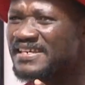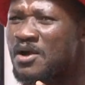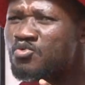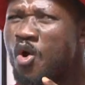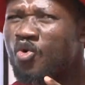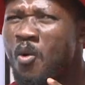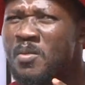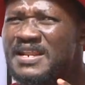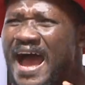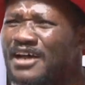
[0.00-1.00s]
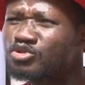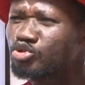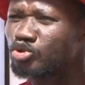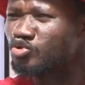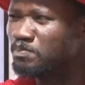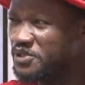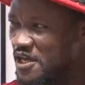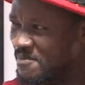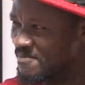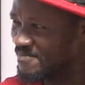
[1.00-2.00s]
young Cocum Lazarus
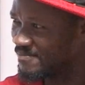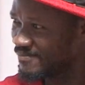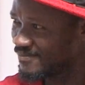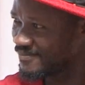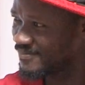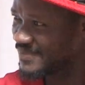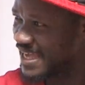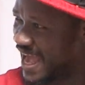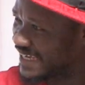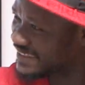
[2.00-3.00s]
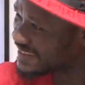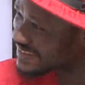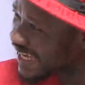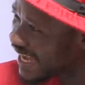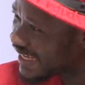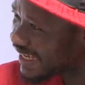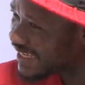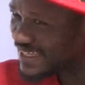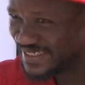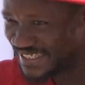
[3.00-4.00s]
beam. And yes, sir.
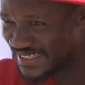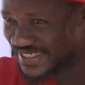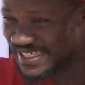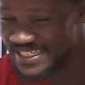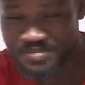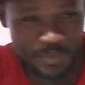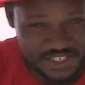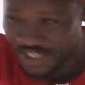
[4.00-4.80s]
Ninti ni papa